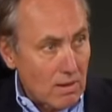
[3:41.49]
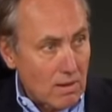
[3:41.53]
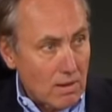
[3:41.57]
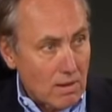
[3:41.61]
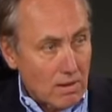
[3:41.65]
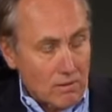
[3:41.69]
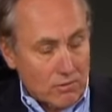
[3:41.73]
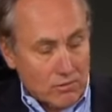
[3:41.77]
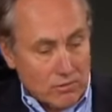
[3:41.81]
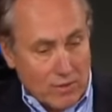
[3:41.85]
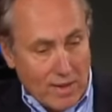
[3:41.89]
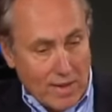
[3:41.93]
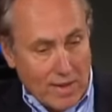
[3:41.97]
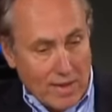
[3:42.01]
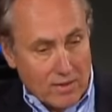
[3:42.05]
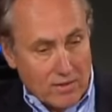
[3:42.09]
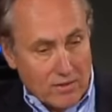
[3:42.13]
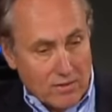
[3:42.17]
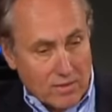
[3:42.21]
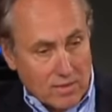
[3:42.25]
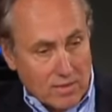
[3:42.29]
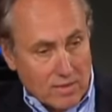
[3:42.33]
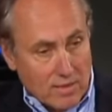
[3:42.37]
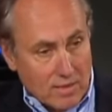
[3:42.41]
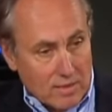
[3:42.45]
uh,
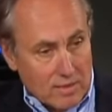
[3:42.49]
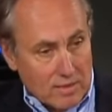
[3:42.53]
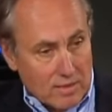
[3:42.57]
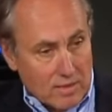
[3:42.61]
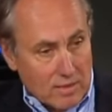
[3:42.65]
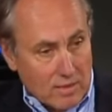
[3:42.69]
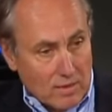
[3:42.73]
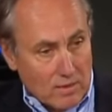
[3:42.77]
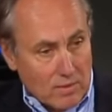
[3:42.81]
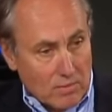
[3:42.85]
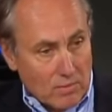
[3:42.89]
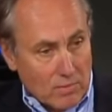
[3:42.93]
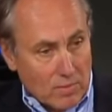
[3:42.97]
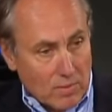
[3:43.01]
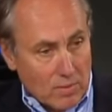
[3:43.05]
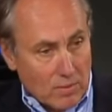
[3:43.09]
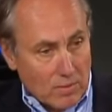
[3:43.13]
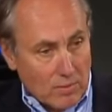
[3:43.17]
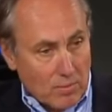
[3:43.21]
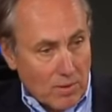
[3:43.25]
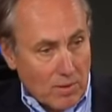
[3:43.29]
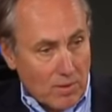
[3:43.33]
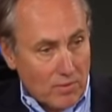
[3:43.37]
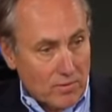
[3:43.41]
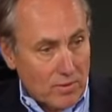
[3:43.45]
strategy that, uh, that the
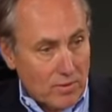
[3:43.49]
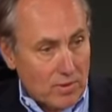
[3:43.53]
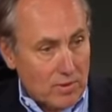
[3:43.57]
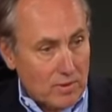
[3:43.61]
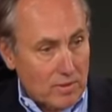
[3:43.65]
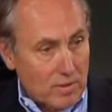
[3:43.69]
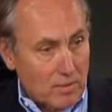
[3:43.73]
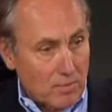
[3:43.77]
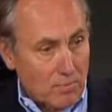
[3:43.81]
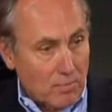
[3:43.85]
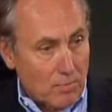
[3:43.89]
president